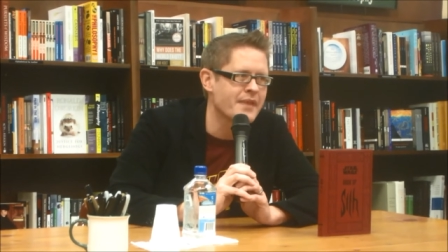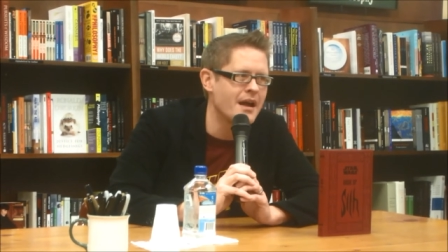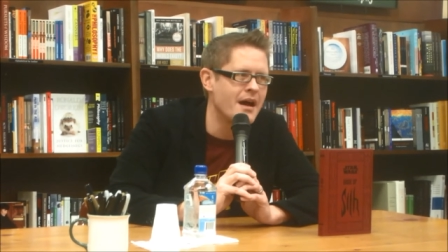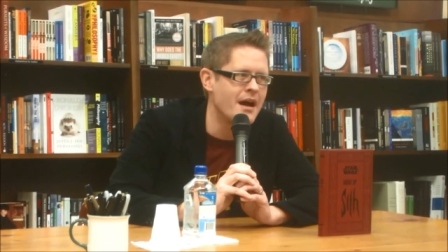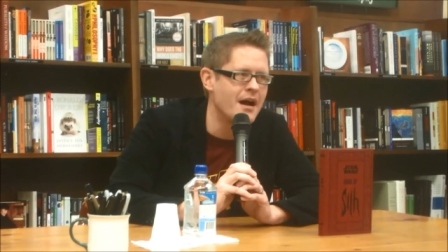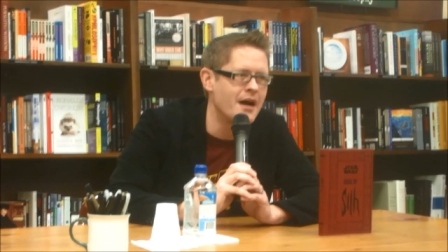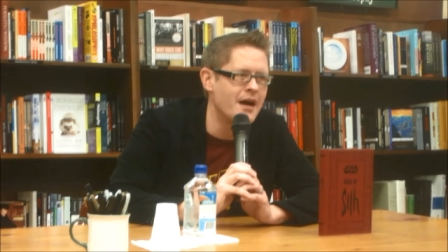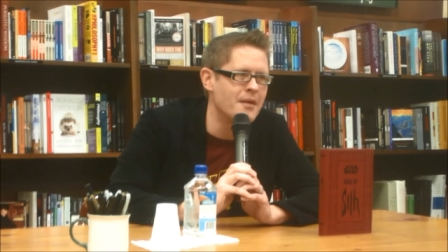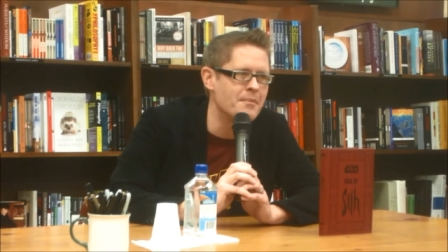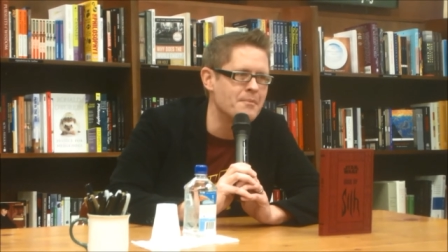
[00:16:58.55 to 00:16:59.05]

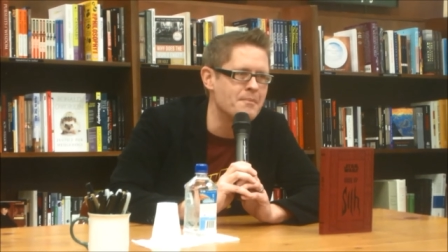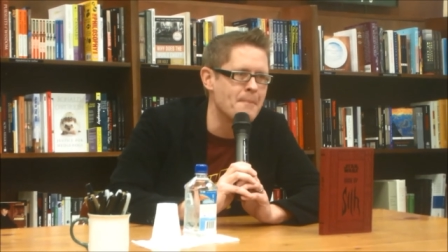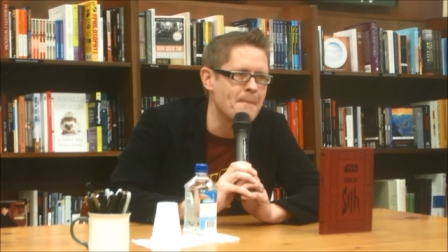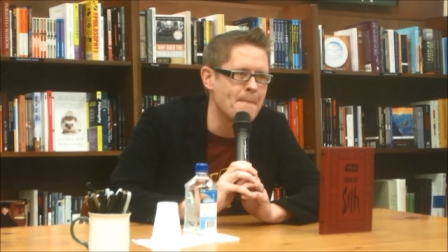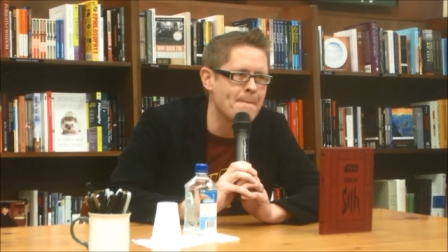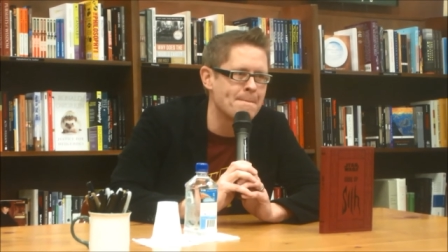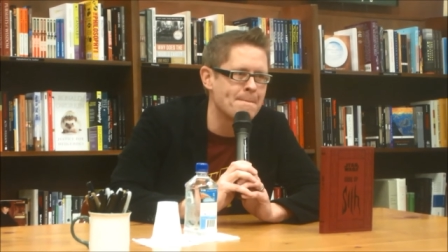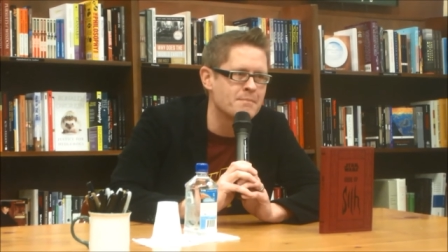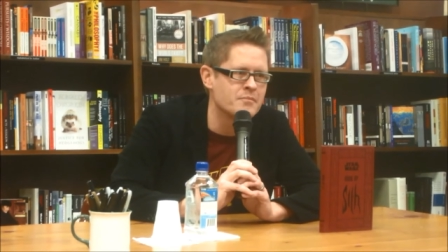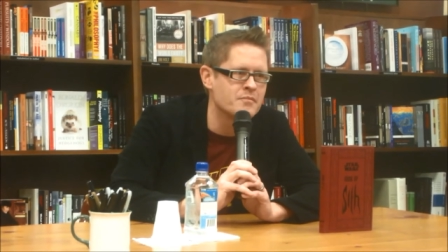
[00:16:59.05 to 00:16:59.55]
Um,
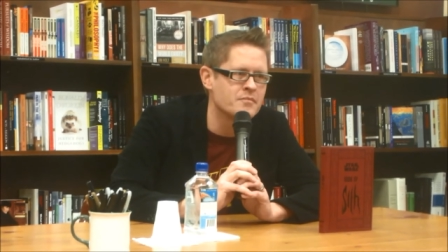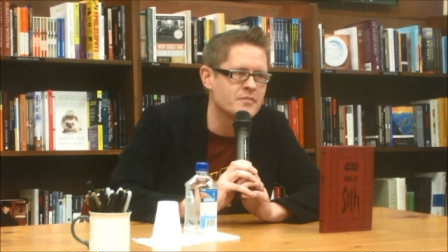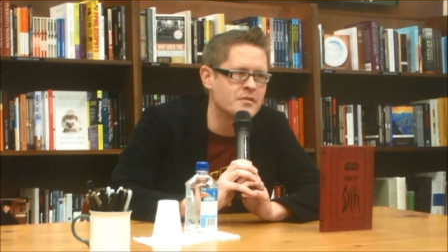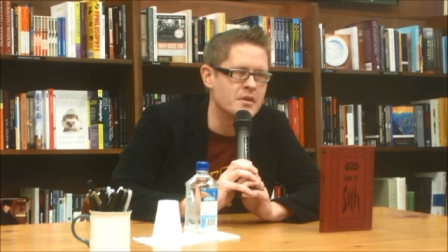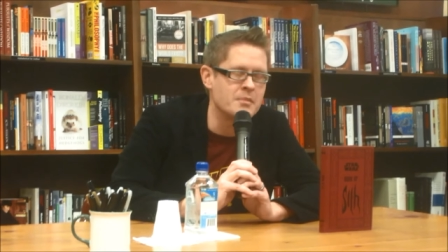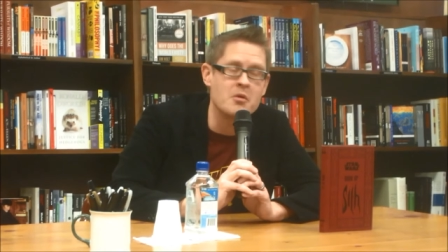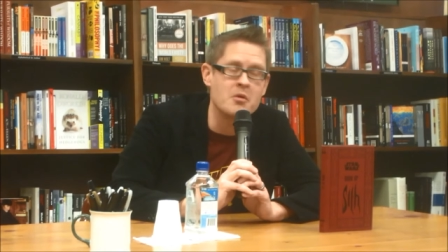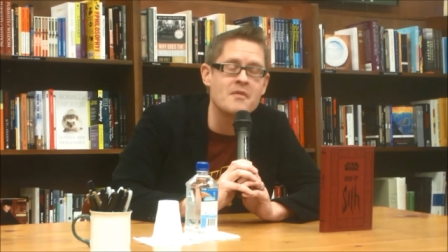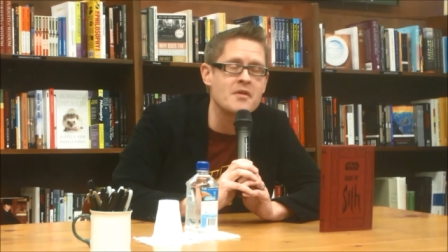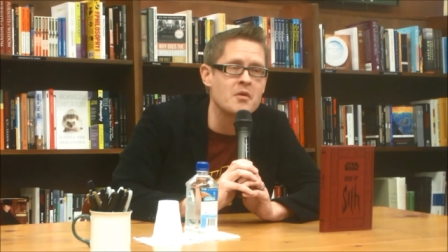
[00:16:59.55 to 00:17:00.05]

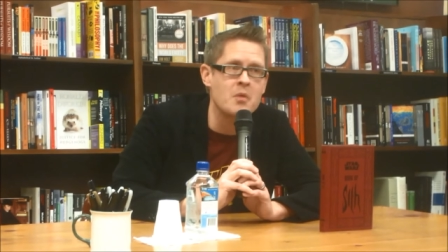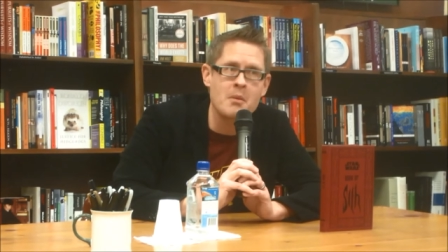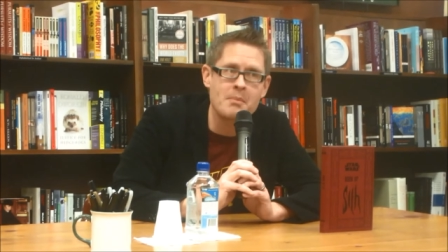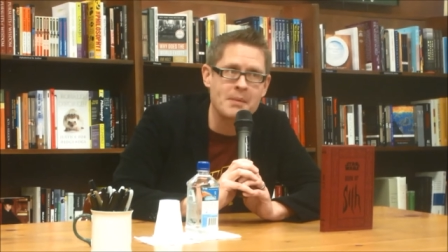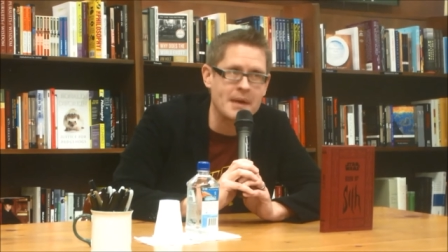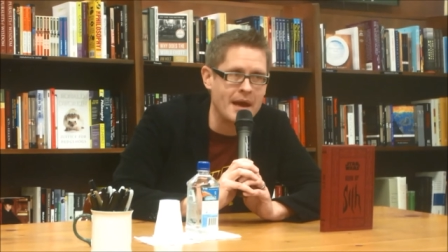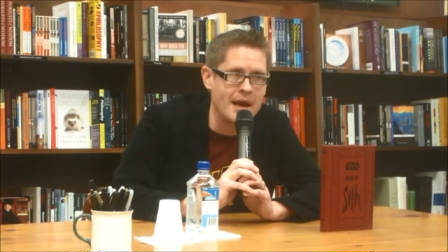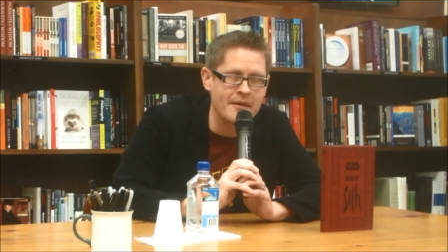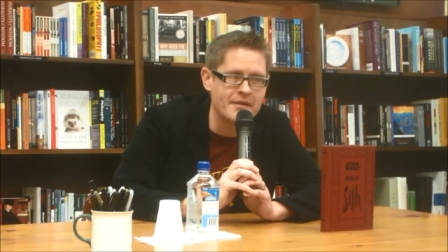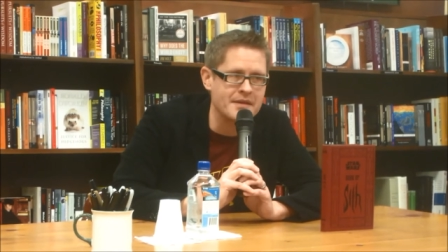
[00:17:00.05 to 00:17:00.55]
the movie won't
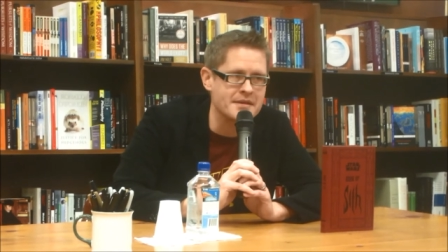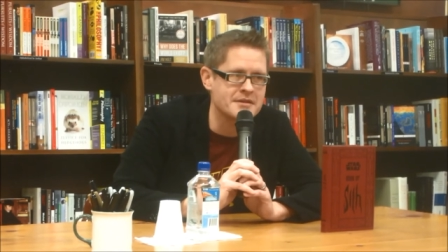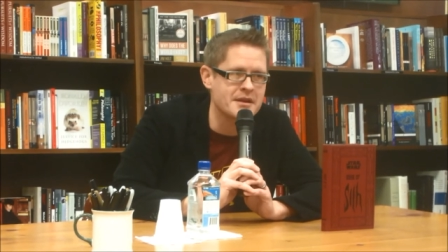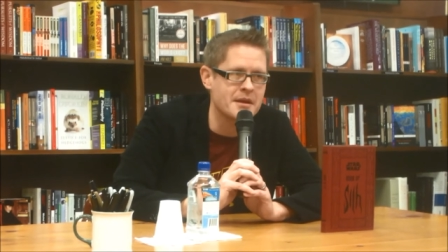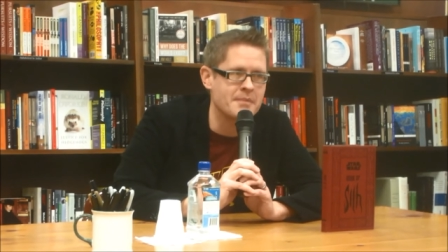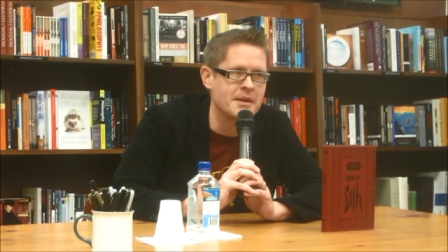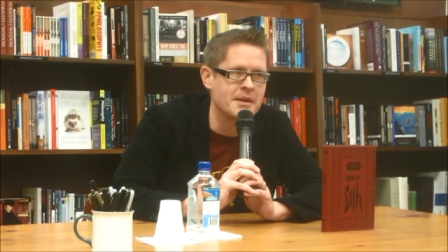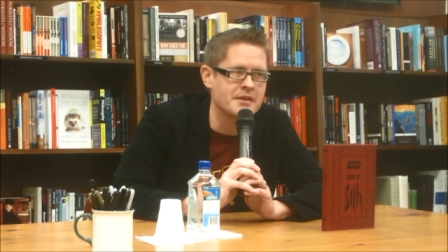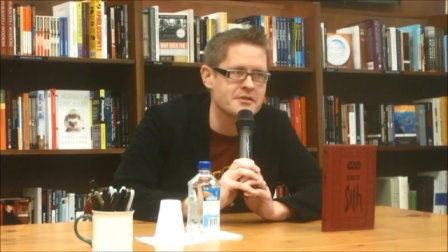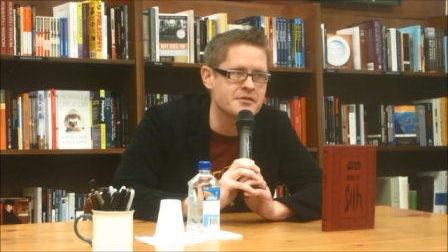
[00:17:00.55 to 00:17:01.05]
be out this
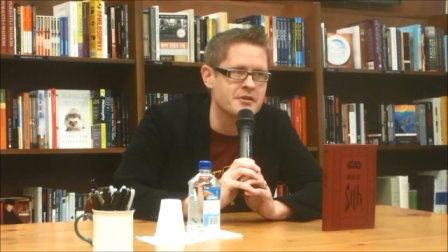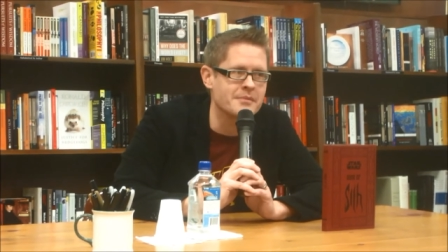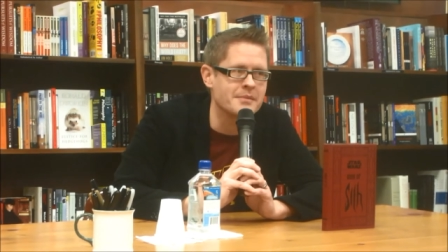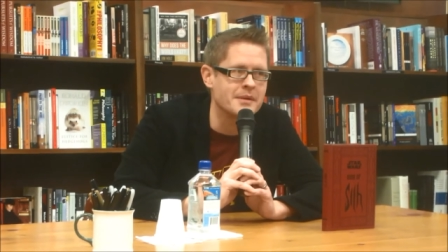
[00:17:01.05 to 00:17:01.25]
time next year,